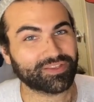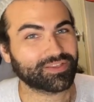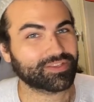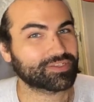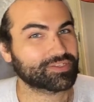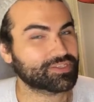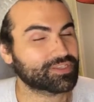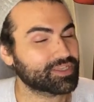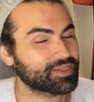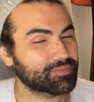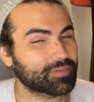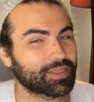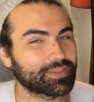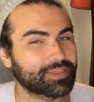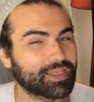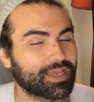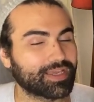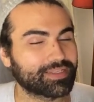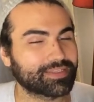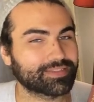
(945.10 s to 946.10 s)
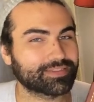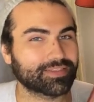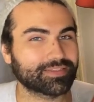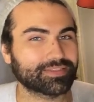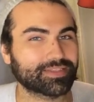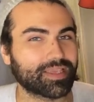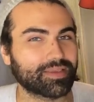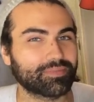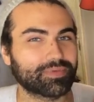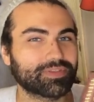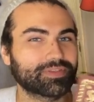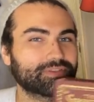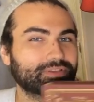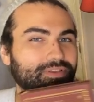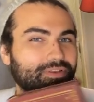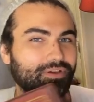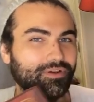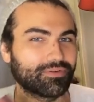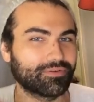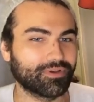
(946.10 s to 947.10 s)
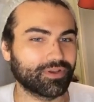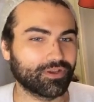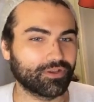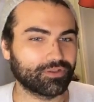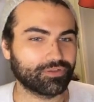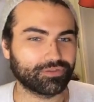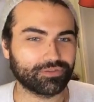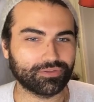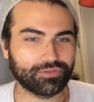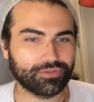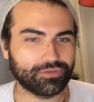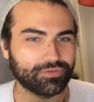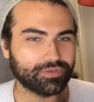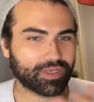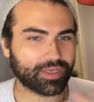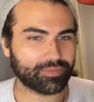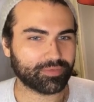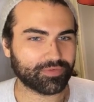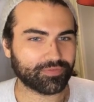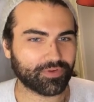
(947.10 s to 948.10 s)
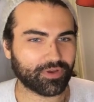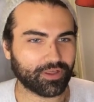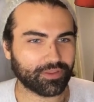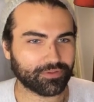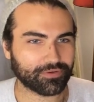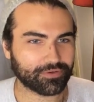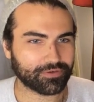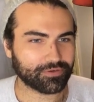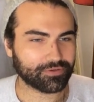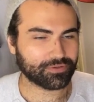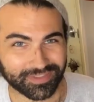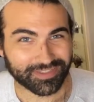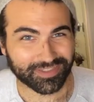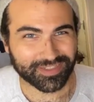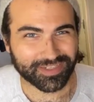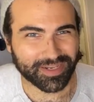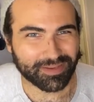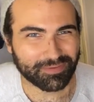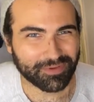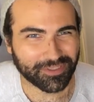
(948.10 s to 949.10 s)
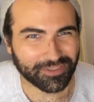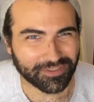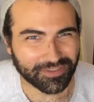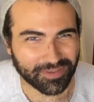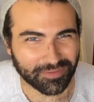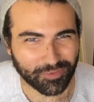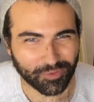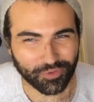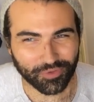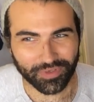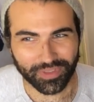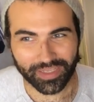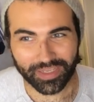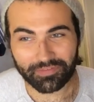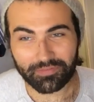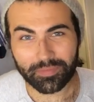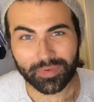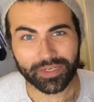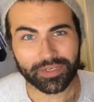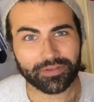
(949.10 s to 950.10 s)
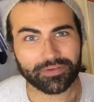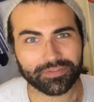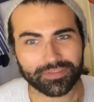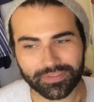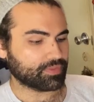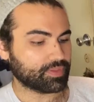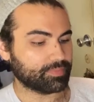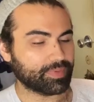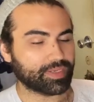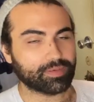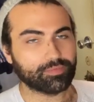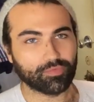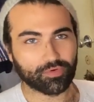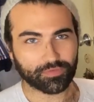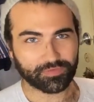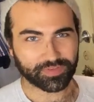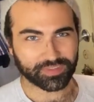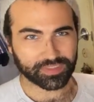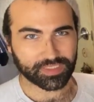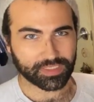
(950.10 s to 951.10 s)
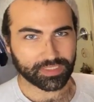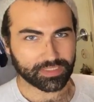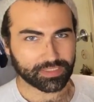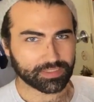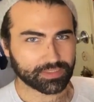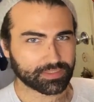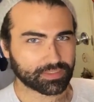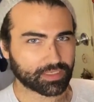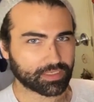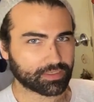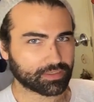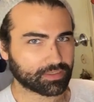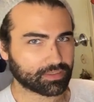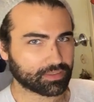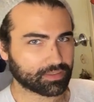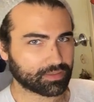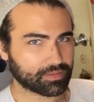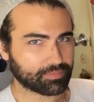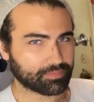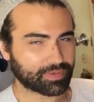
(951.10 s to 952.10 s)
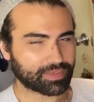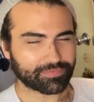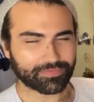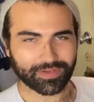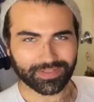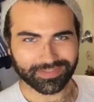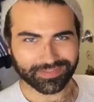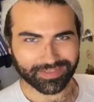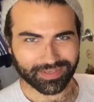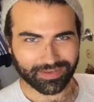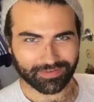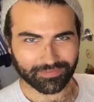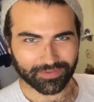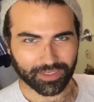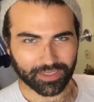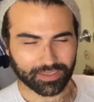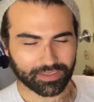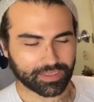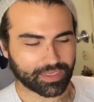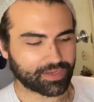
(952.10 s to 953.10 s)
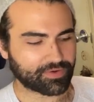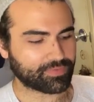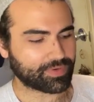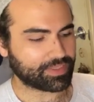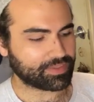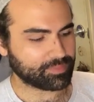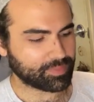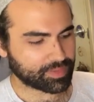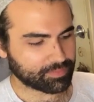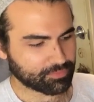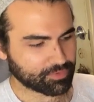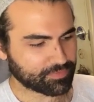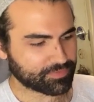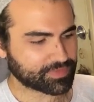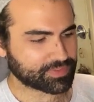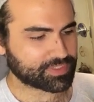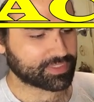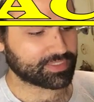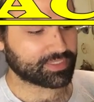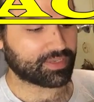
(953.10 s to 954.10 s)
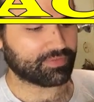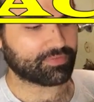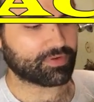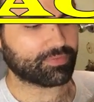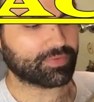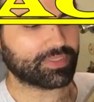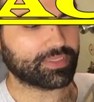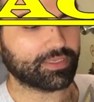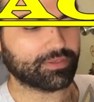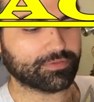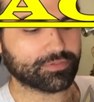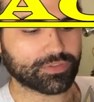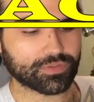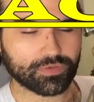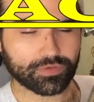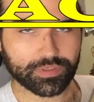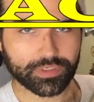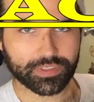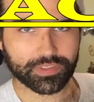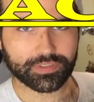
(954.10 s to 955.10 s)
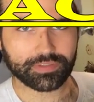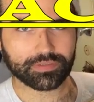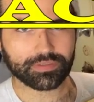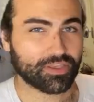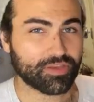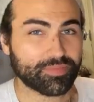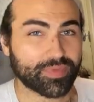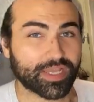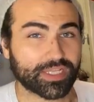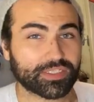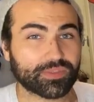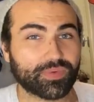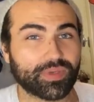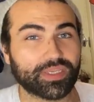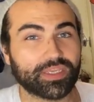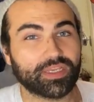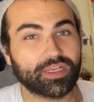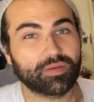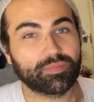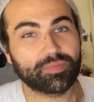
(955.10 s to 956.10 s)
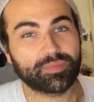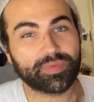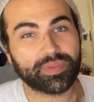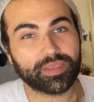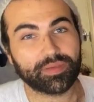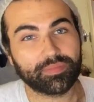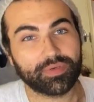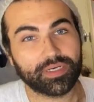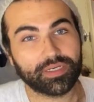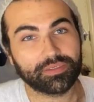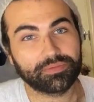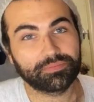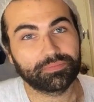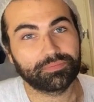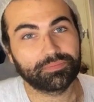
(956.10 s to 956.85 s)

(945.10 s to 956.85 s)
Just think about that. It's the same as, you know, Luke, I'm your father, Snape killing Dumbledore. Like, everybody knows it. The Metamorphosis by Franz Kafka. I read The Metamorphosis, have not read the other stories. Can you imagine waking up and being a bug?